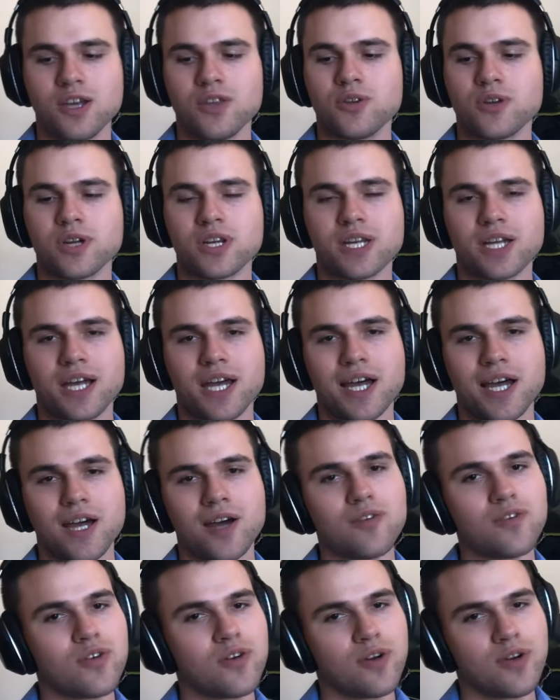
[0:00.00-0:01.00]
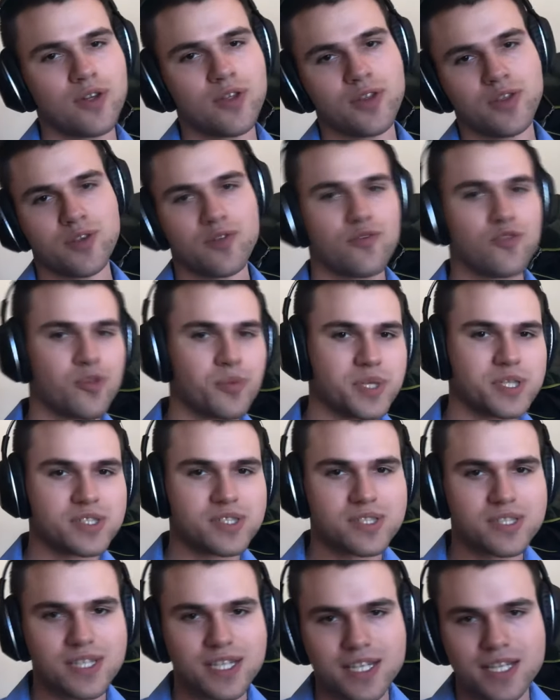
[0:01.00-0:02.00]
you're going to have the
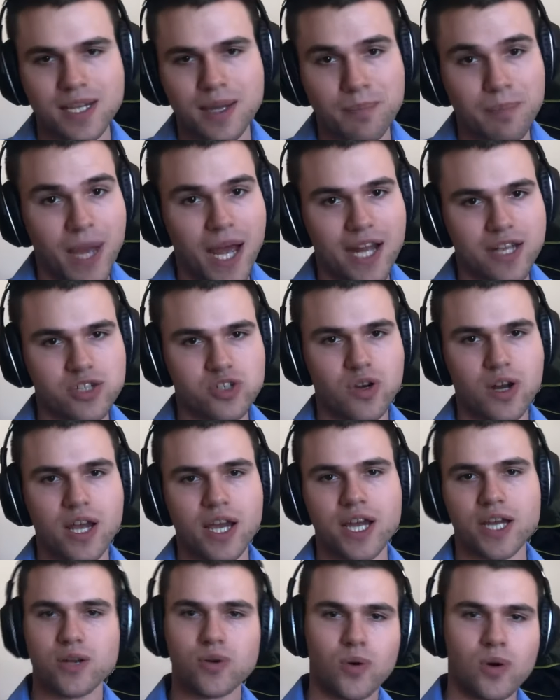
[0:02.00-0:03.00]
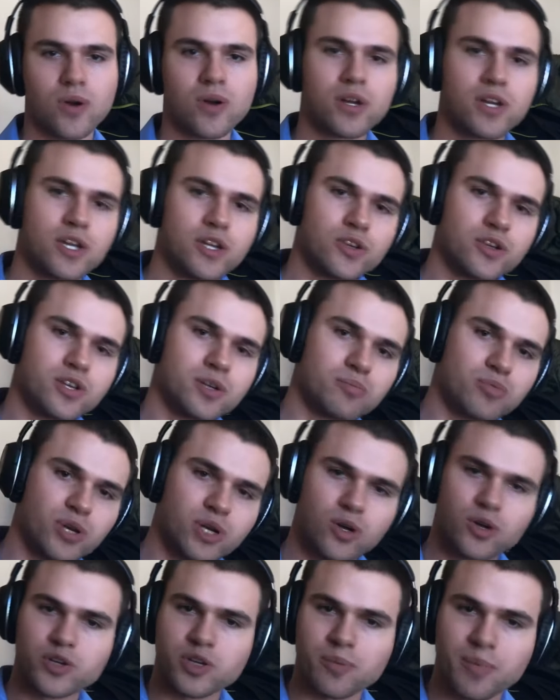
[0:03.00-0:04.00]
infamous bag drag, or you're going to
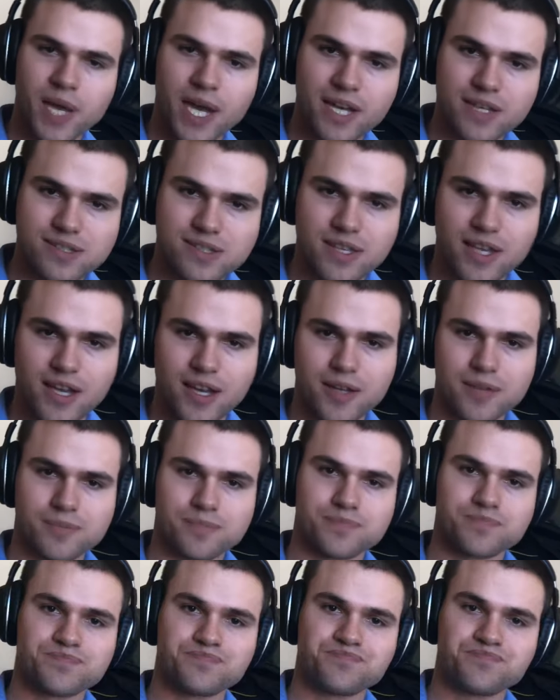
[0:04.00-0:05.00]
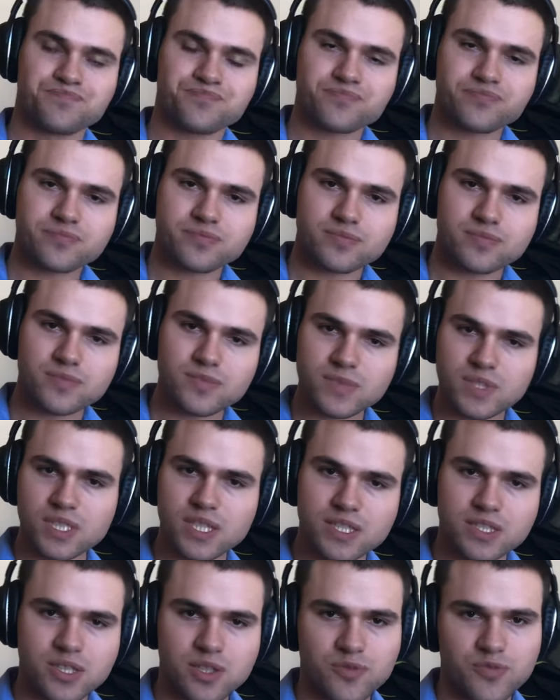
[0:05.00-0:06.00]
bring all your bags down
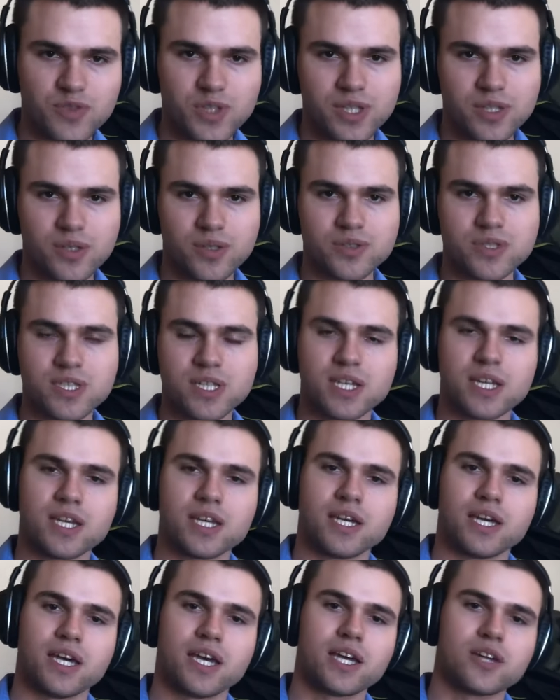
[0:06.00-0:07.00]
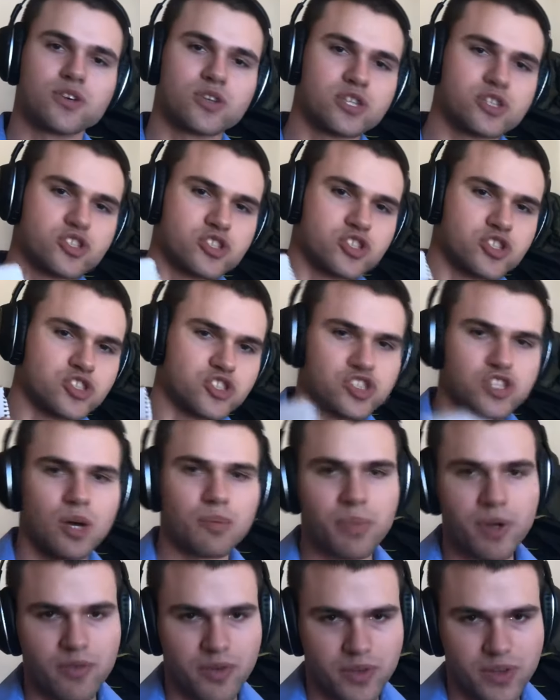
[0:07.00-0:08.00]
to the field and you're going to just
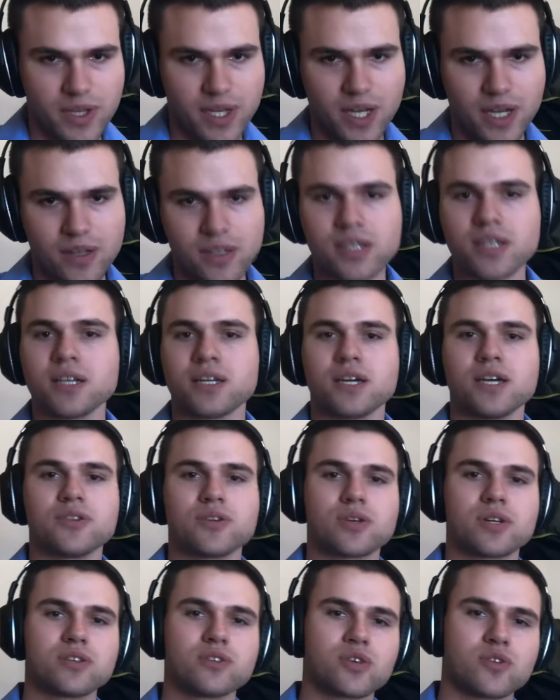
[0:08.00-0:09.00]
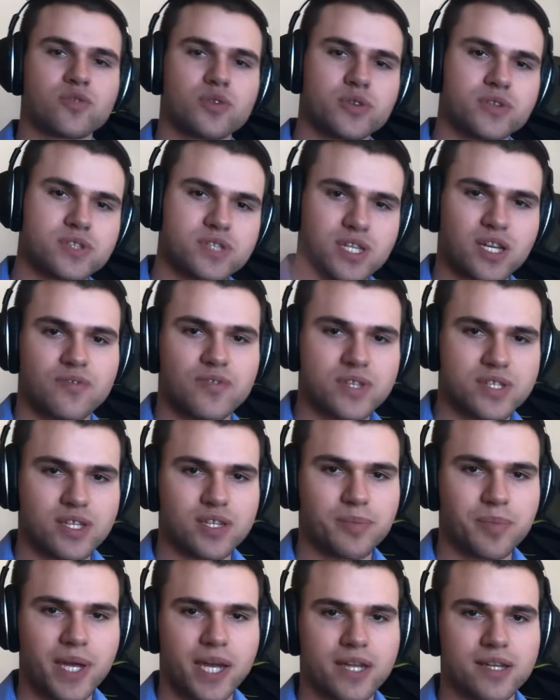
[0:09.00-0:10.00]
dump everything out and they're going to look for the stuff that's on
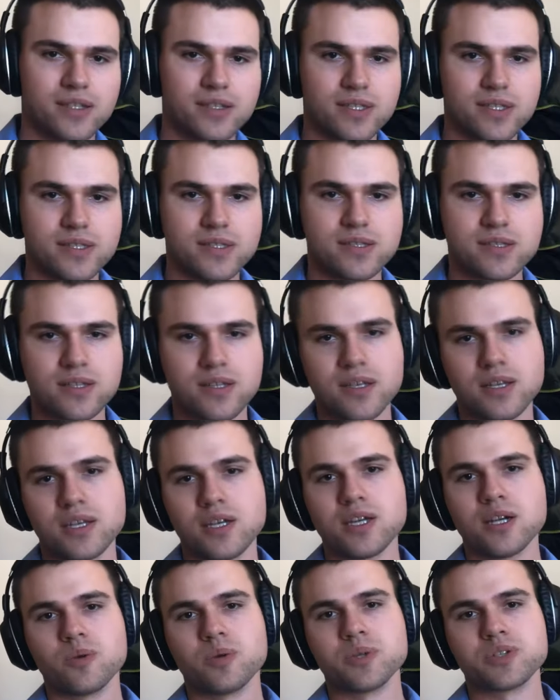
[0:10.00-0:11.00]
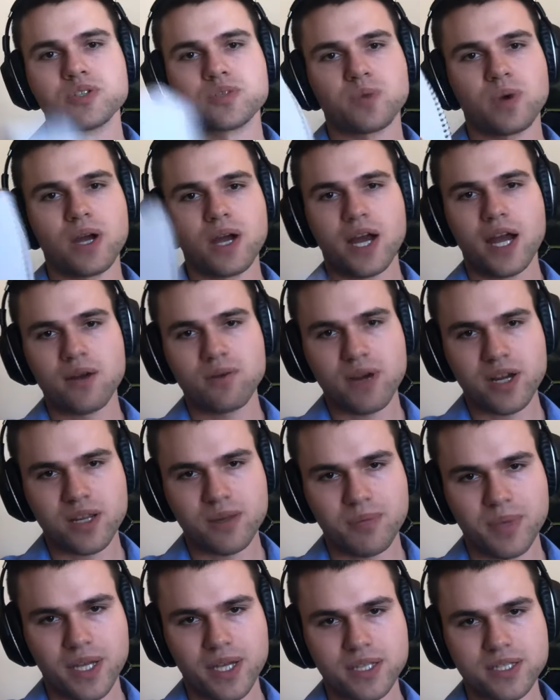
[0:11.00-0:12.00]
the packing list, which is why I
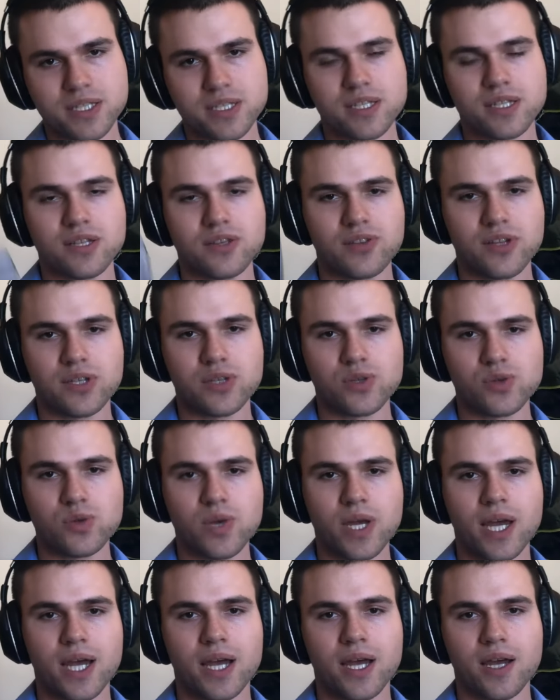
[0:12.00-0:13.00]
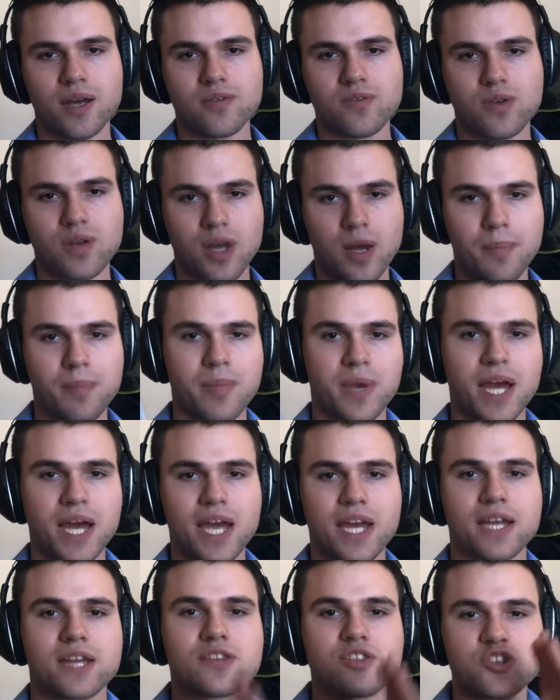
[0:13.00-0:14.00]
recommend that you have a
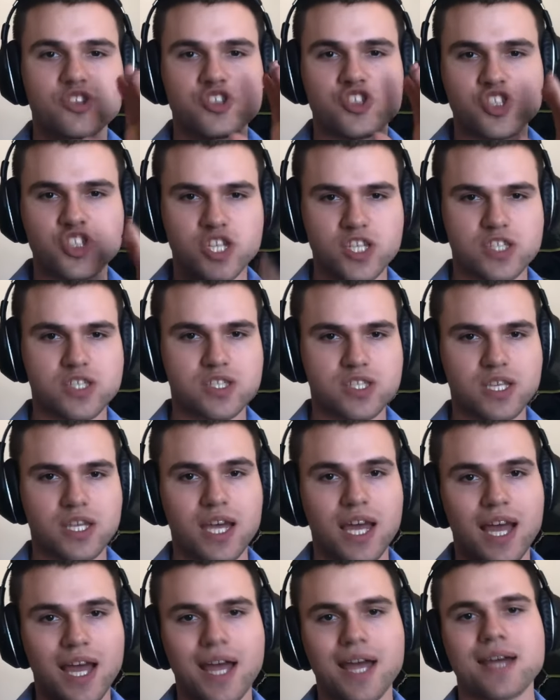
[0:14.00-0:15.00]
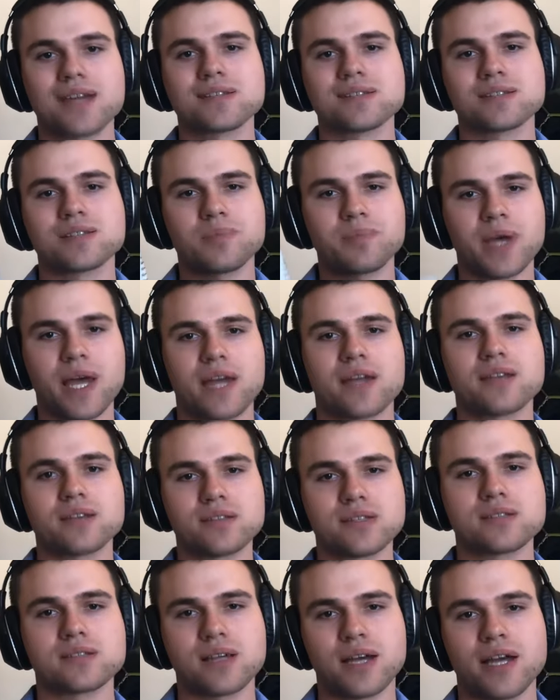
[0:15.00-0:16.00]
bag that just has the packing
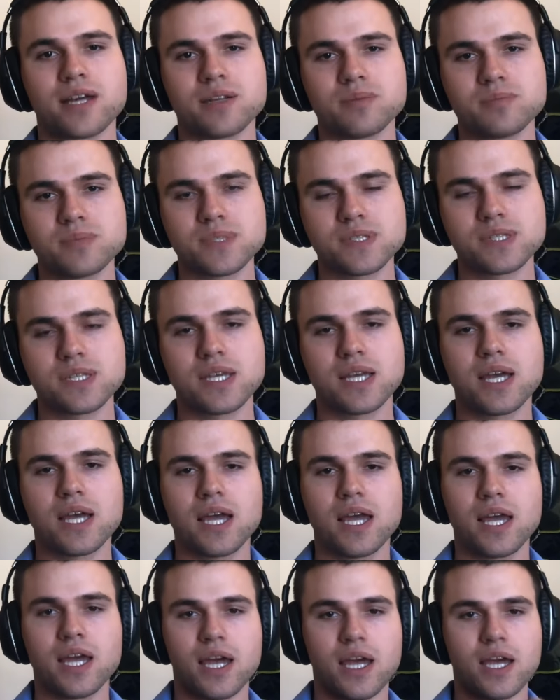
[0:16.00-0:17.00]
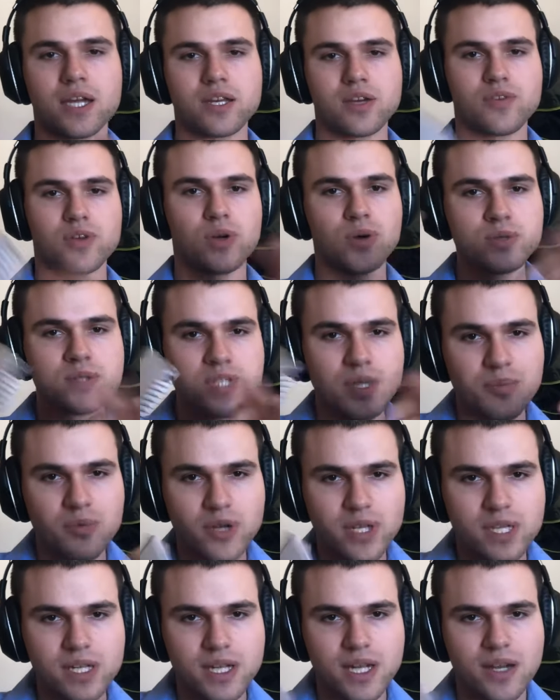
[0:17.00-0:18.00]
list items and you have it all
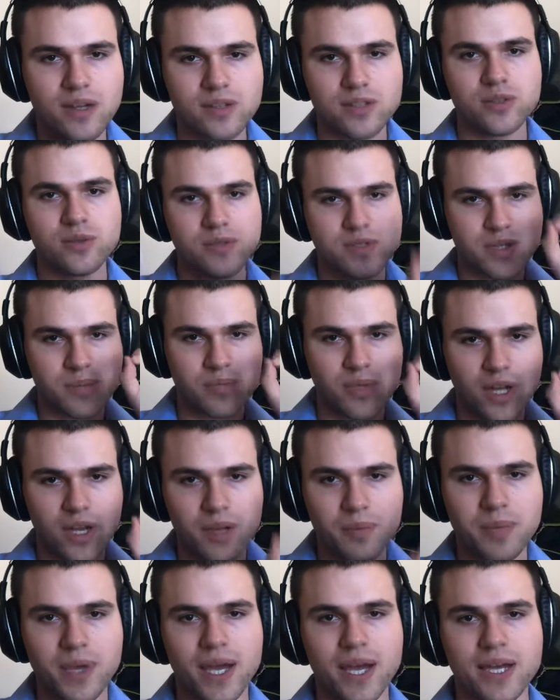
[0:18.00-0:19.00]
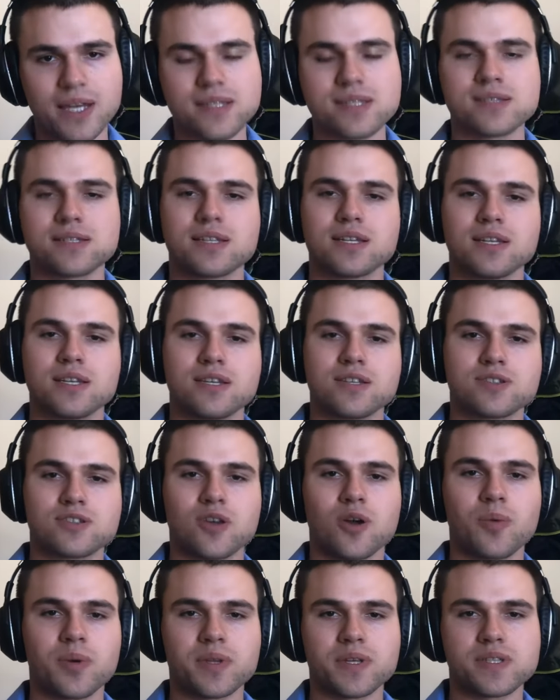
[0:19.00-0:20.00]
separated out in little Ziploc bags.
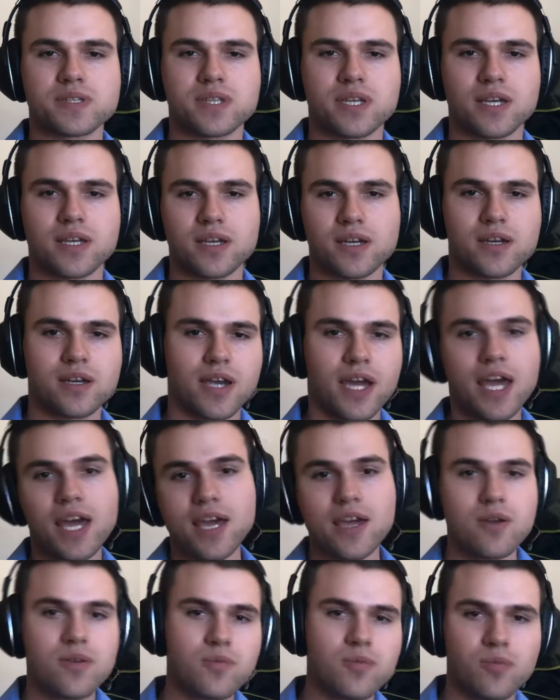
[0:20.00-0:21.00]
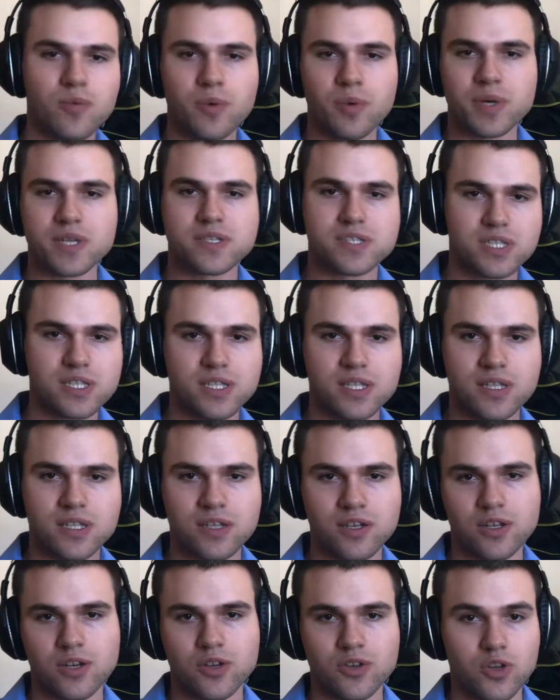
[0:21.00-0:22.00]
So when they say, hey, we want to see
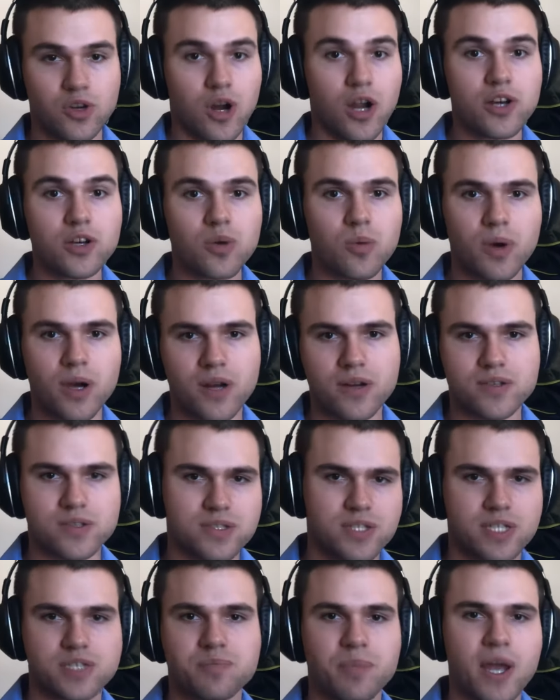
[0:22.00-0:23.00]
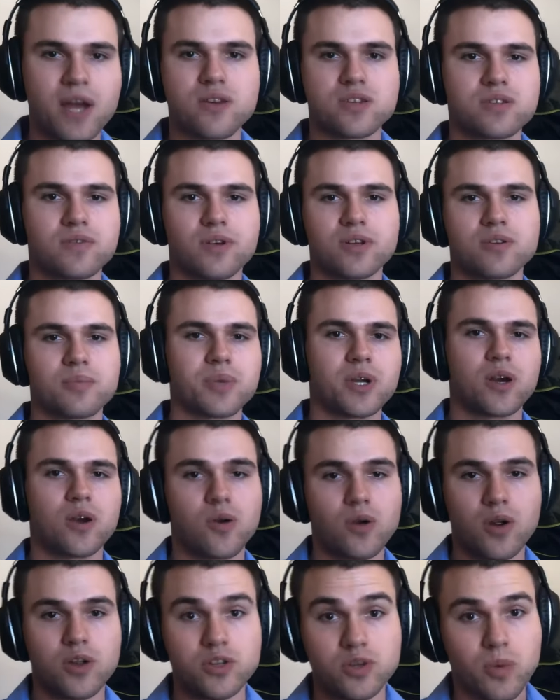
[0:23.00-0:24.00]
your underwear, 6 pairs of
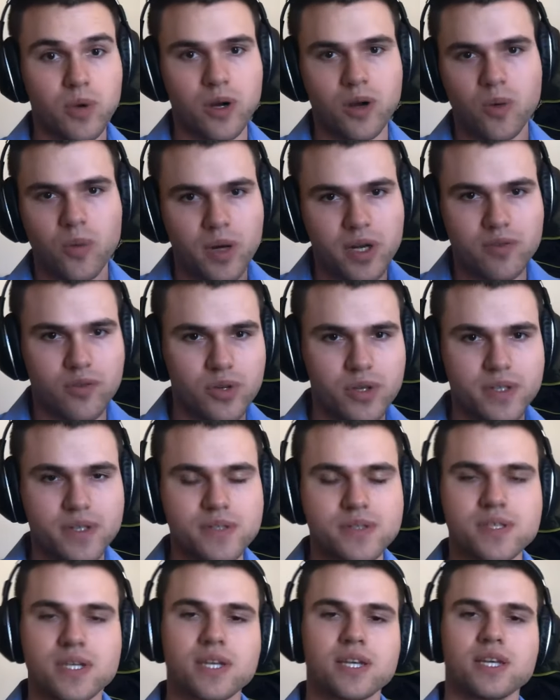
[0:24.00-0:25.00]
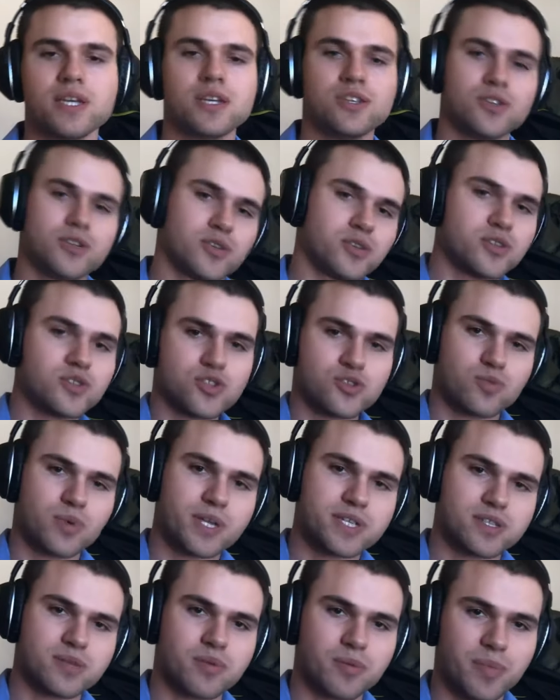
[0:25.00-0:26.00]
underwear or whatever it is, you can just
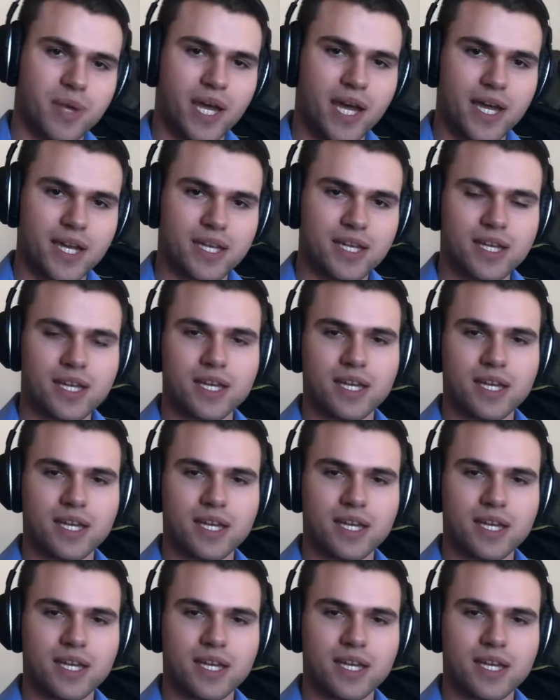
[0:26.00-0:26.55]
raise up the bag.